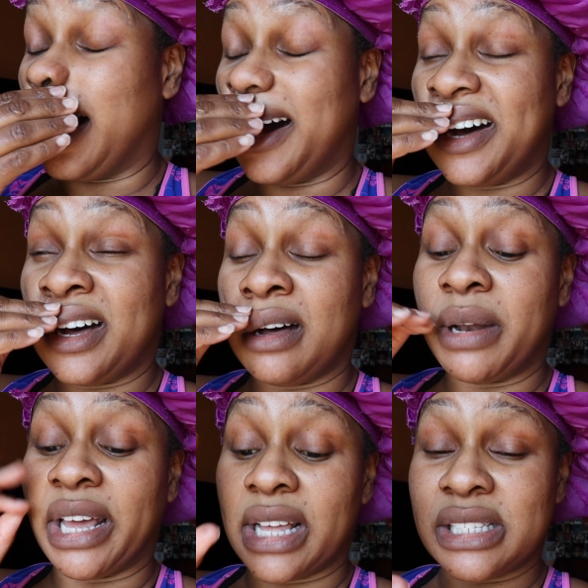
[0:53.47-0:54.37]
Um,
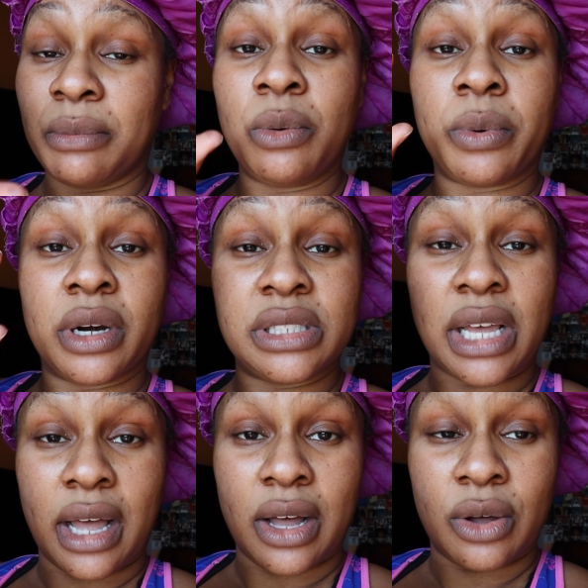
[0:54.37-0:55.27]
but like I said, we worked
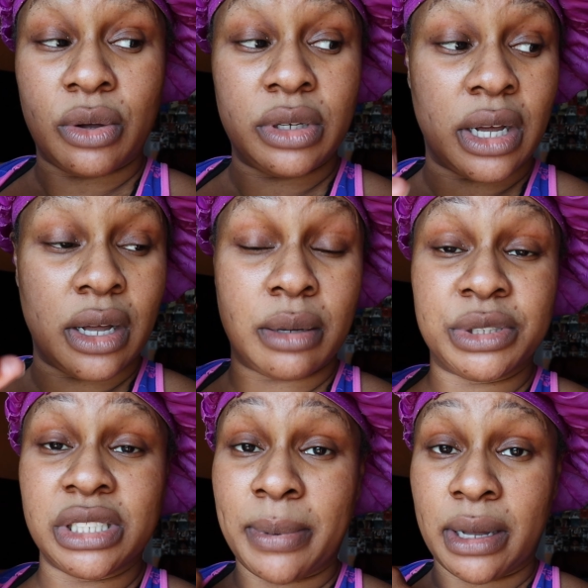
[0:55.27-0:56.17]
out. Um,
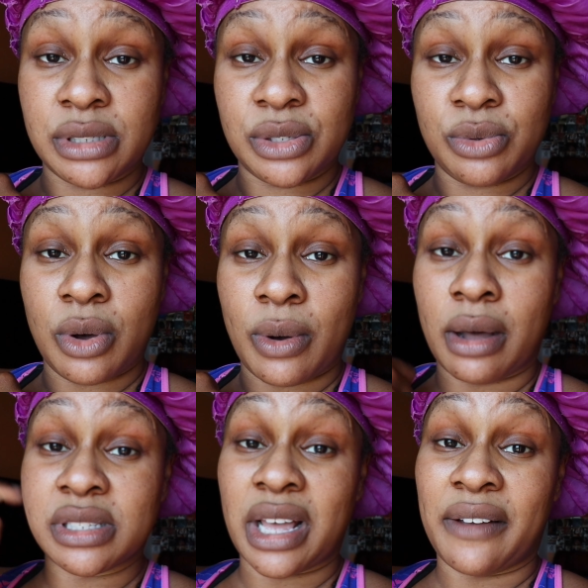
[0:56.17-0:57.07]
she's about to go
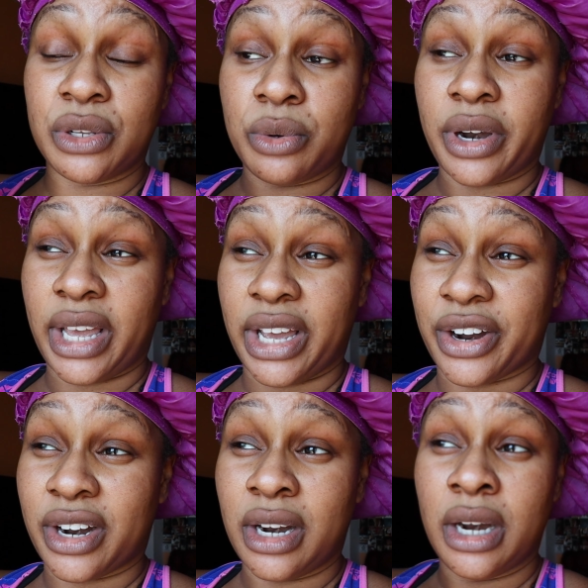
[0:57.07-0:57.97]
out, so I have to do her
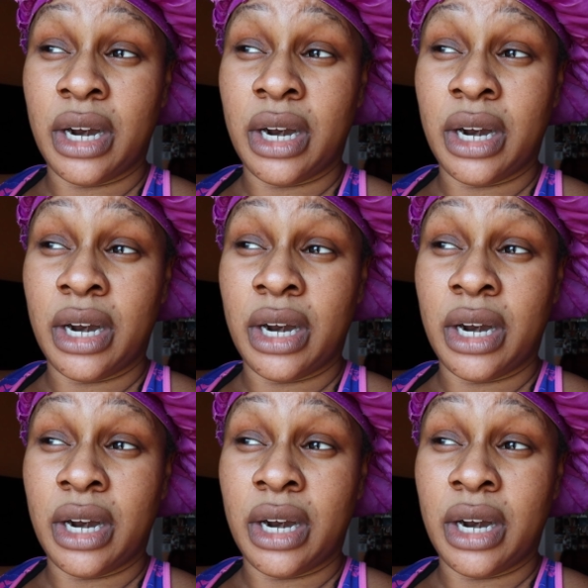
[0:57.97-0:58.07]
hair.